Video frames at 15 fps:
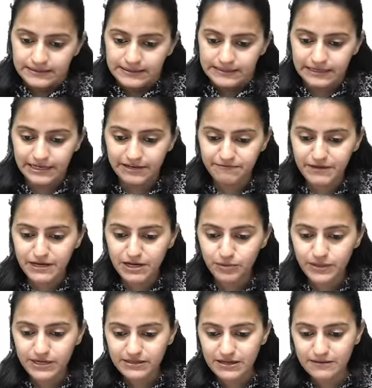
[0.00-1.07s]
Give me a
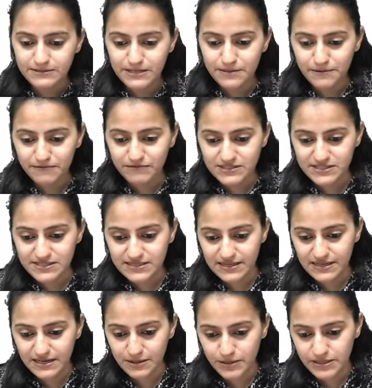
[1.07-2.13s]
quick thumbs up if this is
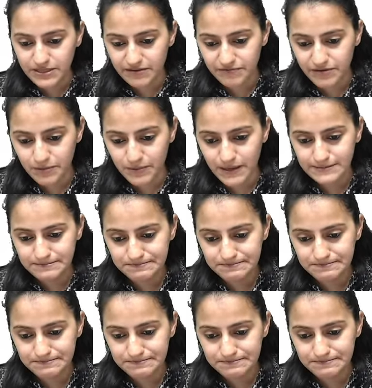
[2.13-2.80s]
clear with everyone.